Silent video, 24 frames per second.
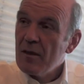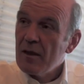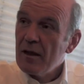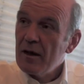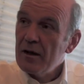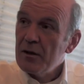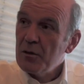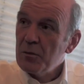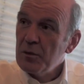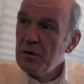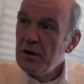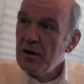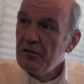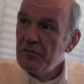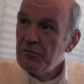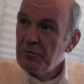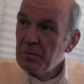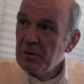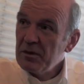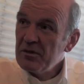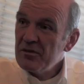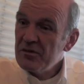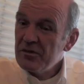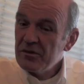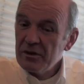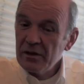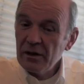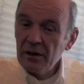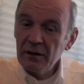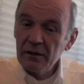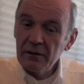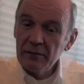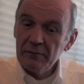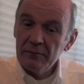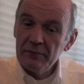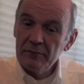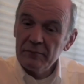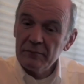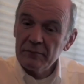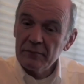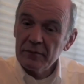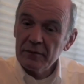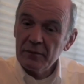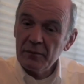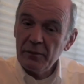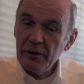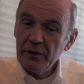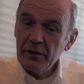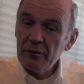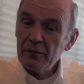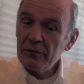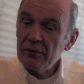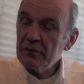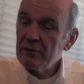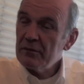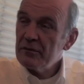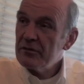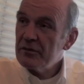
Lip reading: And we have been still going on